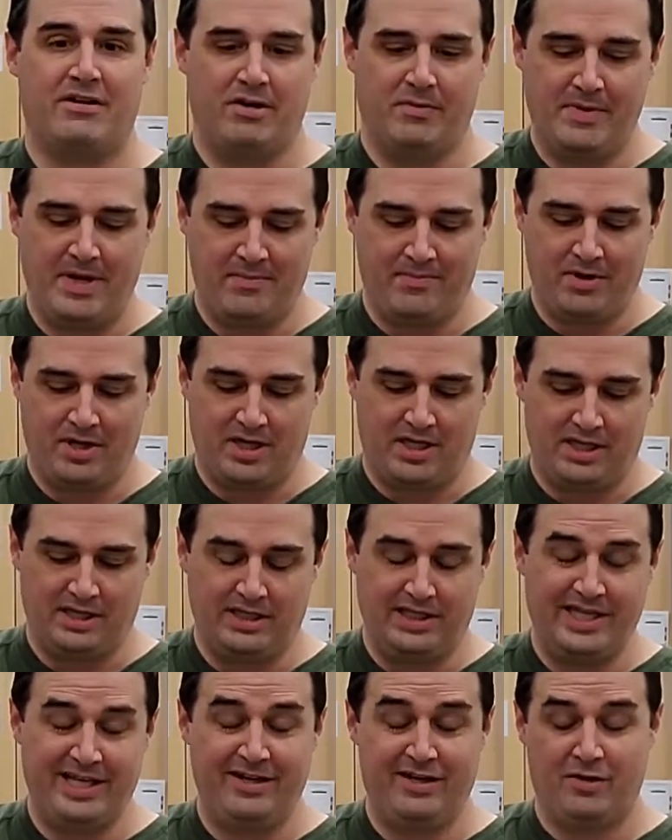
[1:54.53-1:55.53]
Remember, a
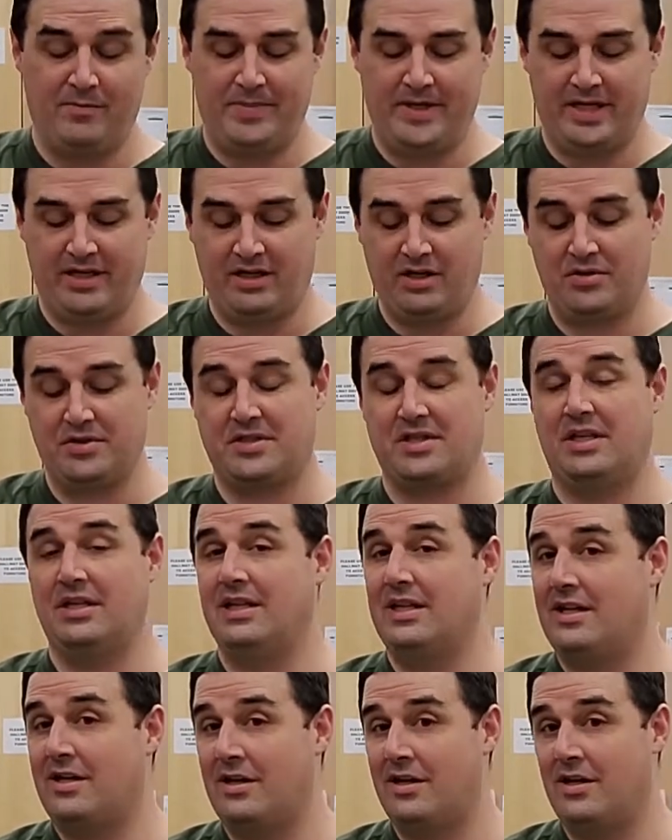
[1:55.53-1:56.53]
little bit goes a
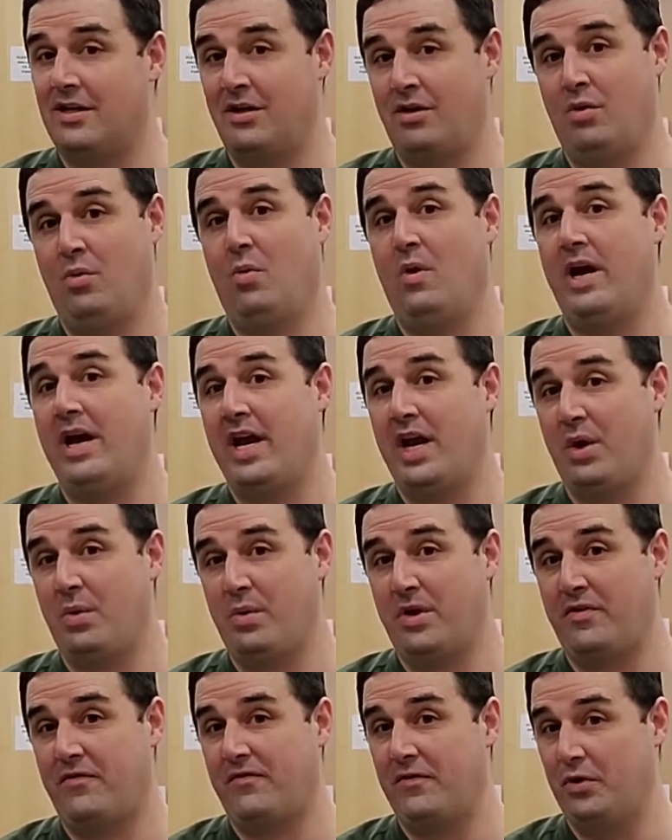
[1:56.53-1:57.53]
long way
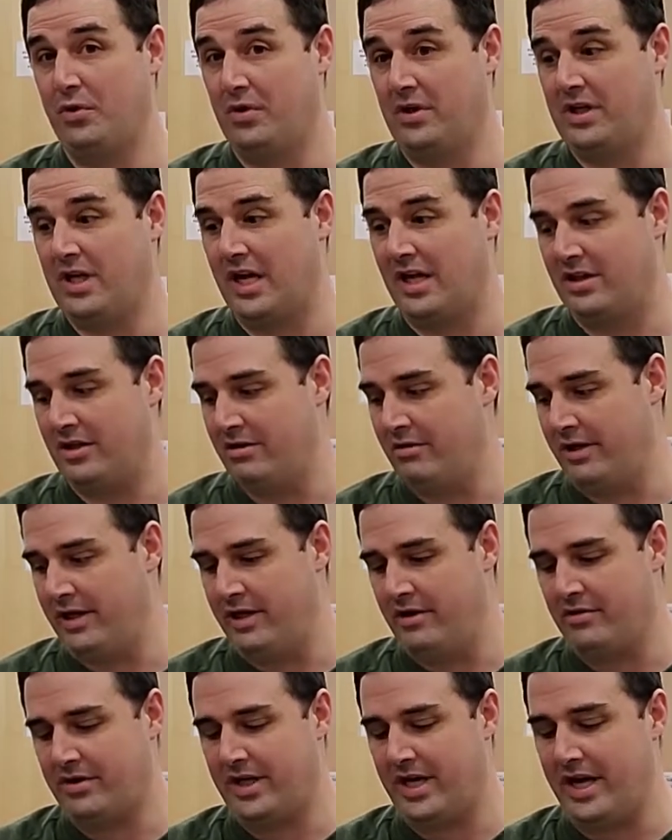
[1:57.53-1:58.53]
with food coloring,
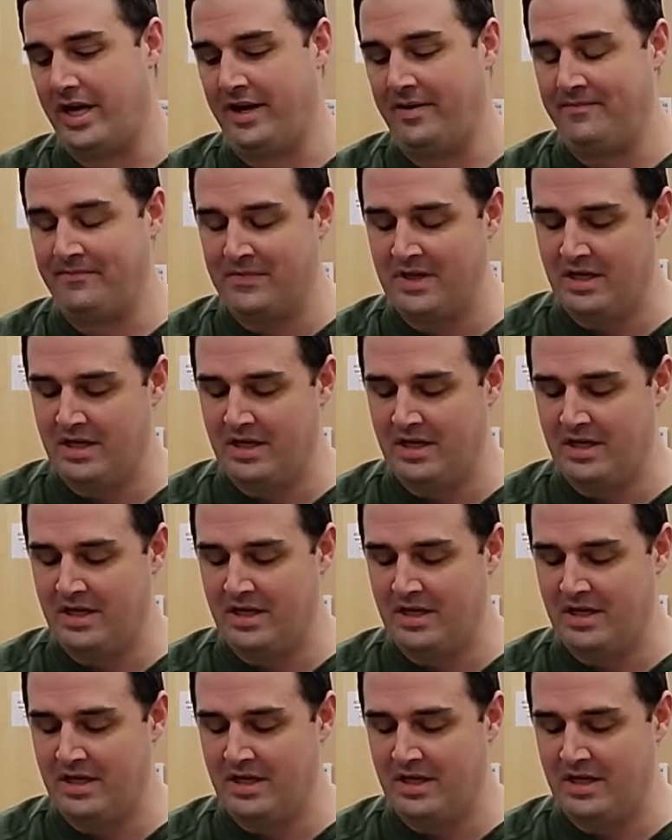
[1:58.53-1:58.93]
okay?